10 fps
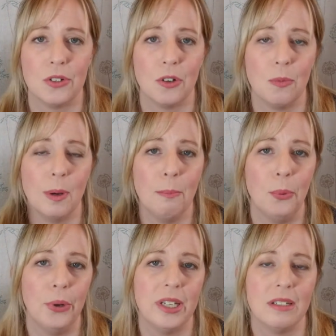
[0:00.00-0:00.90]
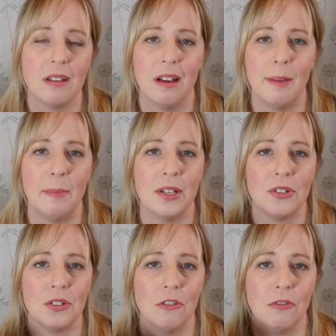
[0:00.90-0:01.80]
So at one point, I
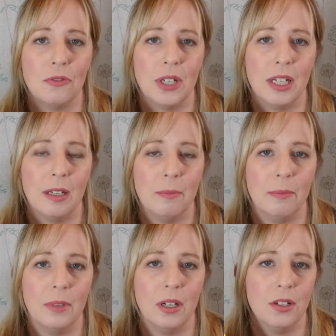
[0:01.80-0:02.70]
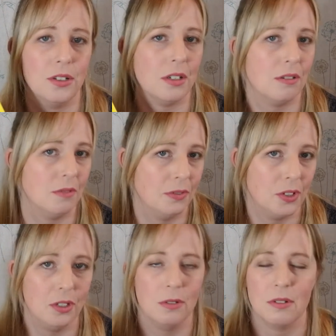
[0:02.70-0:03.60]
must have um, heard a
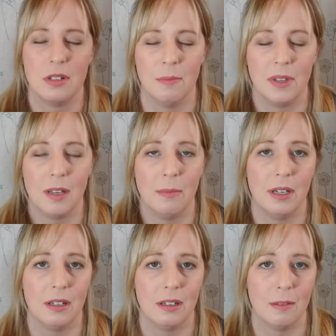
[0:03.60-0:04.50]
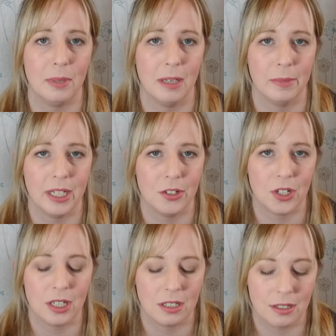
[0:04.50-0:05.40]
review or something about it that piqued my
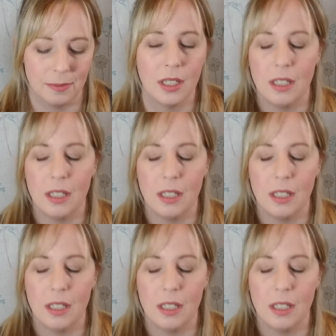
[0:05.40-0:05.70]
interest.